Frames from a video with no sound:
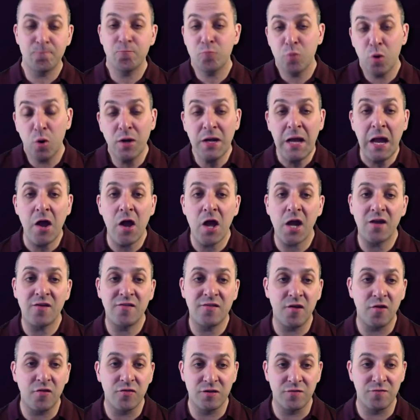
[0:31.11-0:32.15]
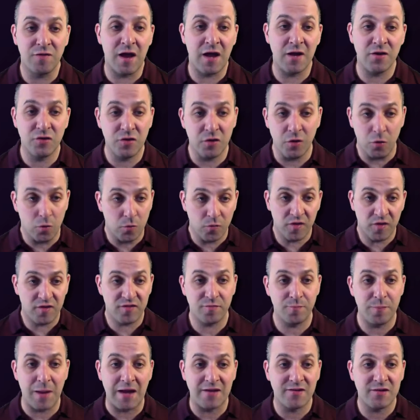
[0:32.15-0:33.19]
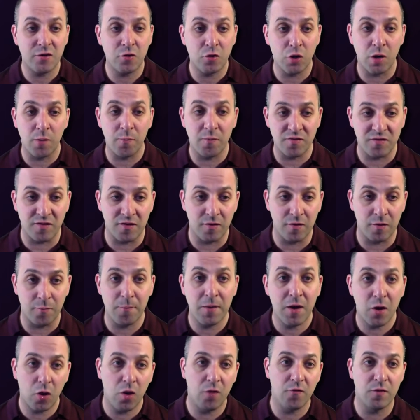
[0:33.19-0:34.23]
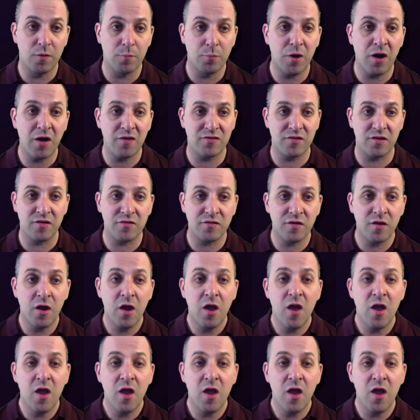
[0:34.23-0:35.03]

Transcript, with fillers: Prokaryotic cells divide too. This bacterium is in the middle of the process.